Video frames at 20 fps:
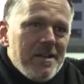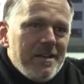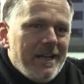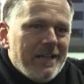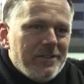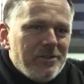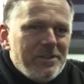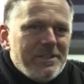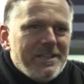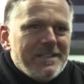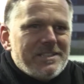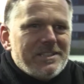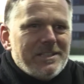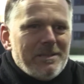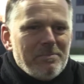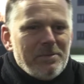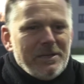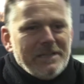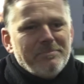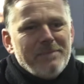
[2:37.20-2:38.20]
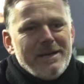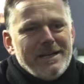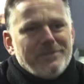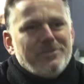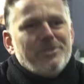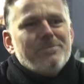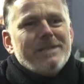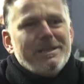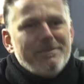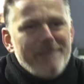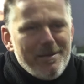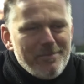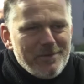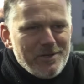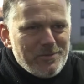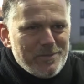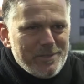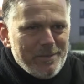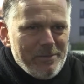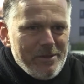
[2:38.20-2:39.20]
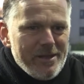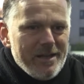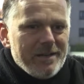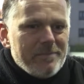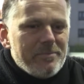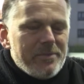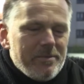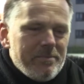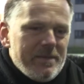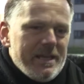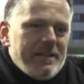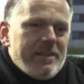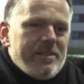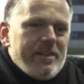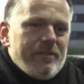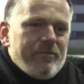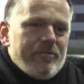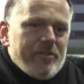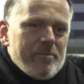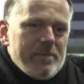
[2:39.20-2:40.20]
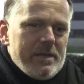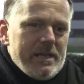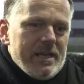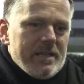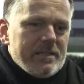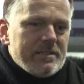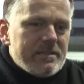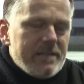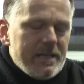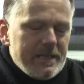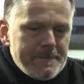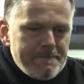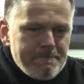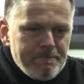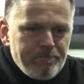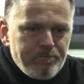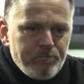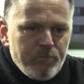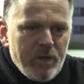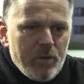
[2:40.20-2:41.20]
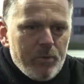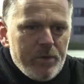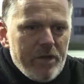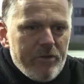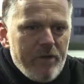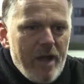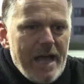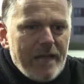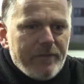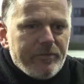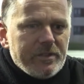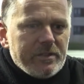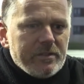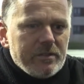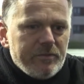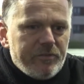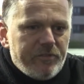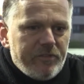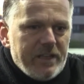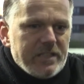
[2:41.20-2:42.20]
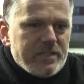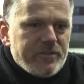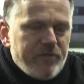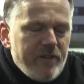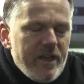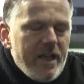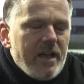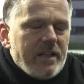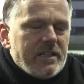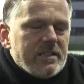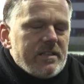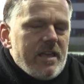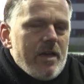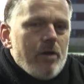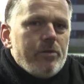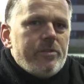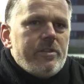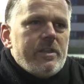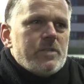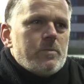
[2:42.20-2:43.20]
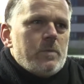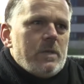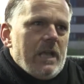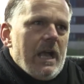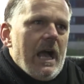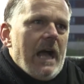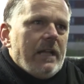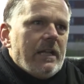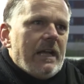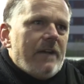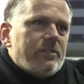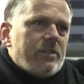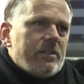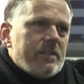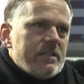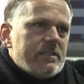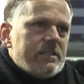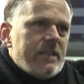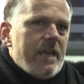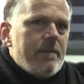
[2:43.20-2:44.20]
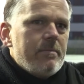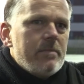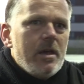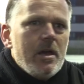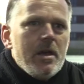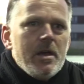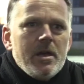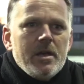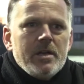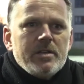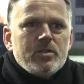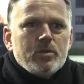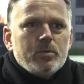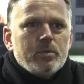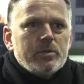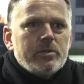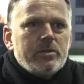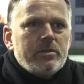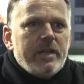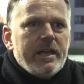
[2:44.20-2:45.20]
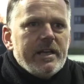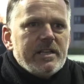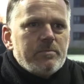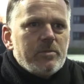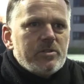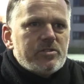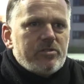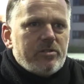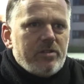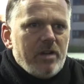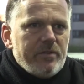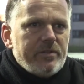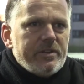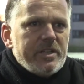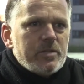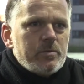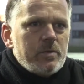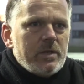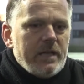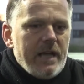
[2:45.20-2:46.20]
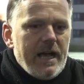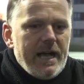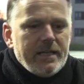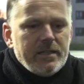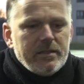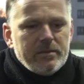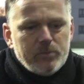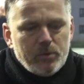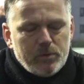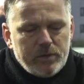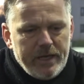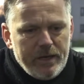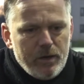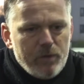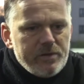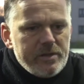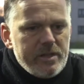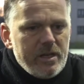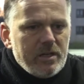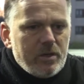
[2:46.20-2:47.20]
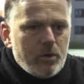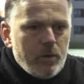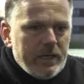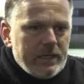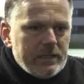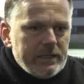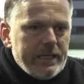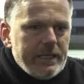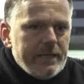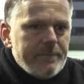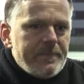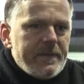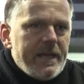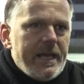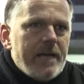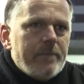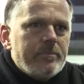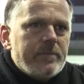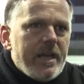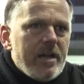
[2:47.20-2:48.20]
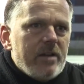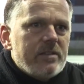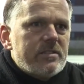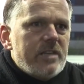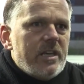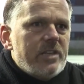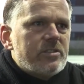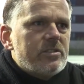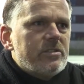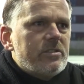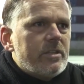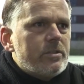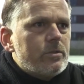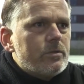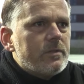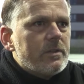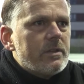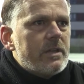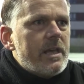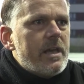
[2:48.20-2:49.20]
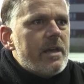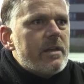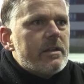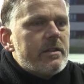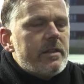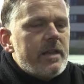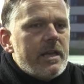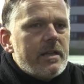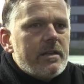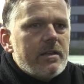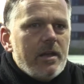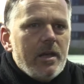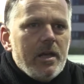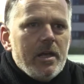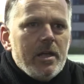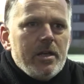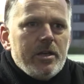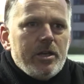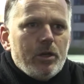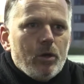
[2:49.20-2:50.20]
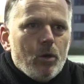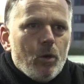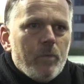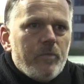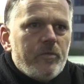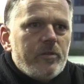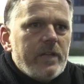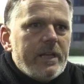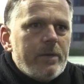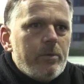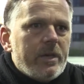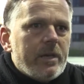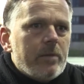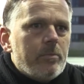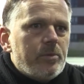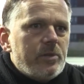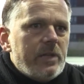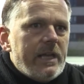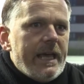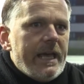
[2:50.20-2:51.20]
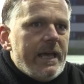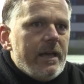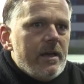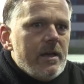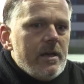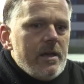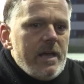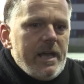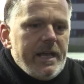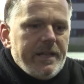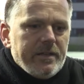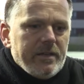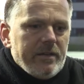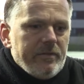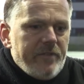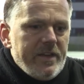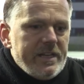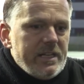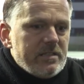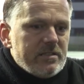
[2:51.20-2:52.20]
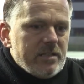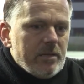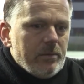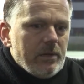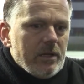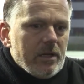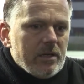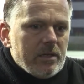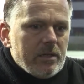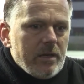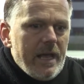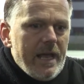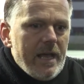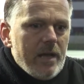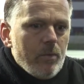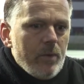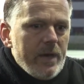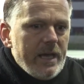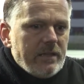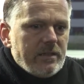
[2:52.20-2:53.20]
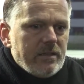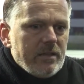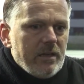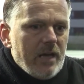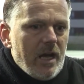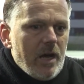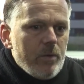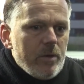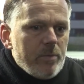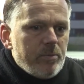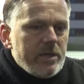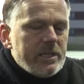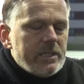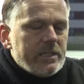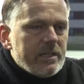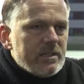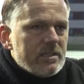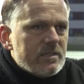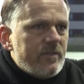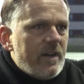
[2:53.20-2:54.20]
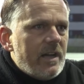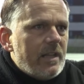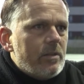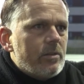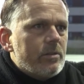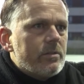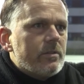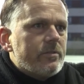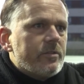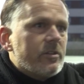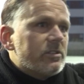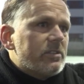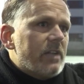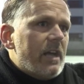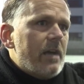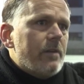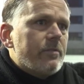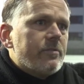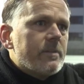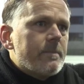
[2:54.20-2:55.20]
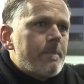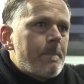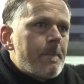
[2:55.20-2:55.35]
I don't think it's going to bring back too many memories from there. The main thing for me is that we arrive in as fit and as healthy as we can after this game. So we'll get as much recovery as we can. We'll get over there quickly, get our session done over there, and then hopefully we can play in a very similar way to how we played against Valour in the first half.